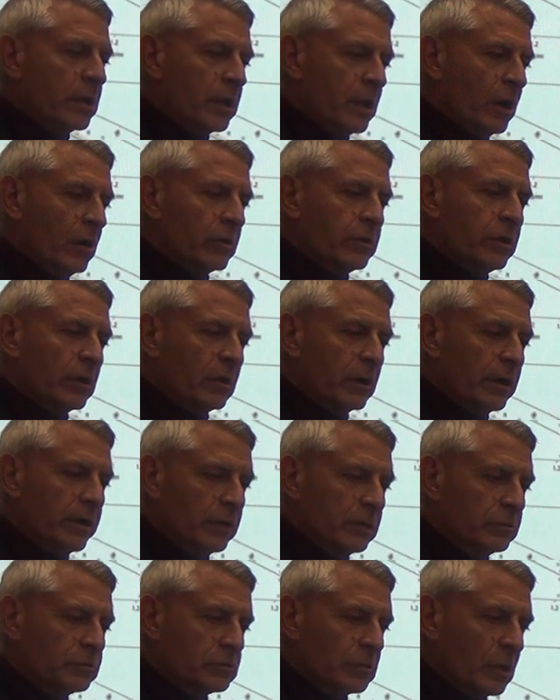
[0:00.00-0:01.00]

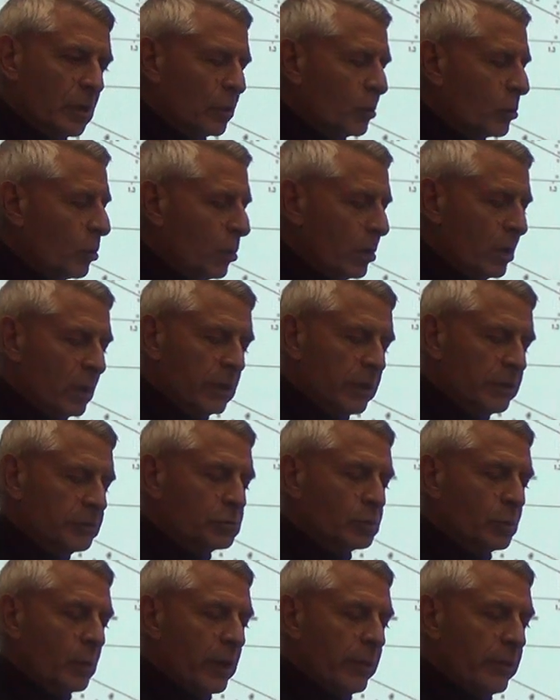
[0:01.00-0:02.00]
calculates, or uh,
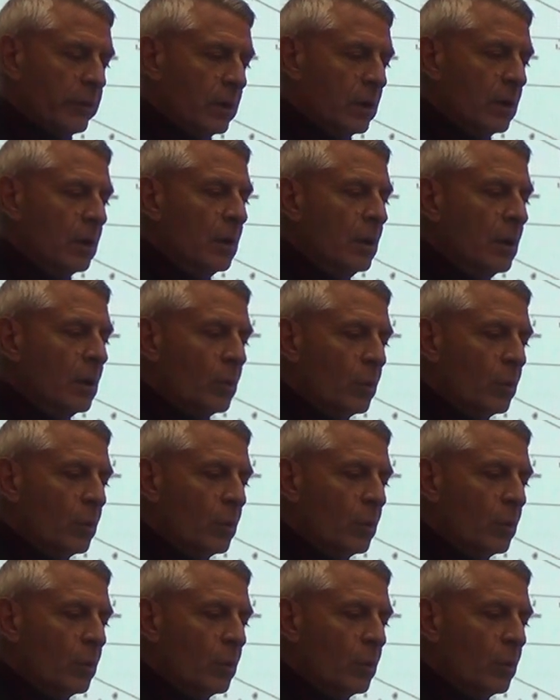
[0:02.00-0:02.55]
correlates rather,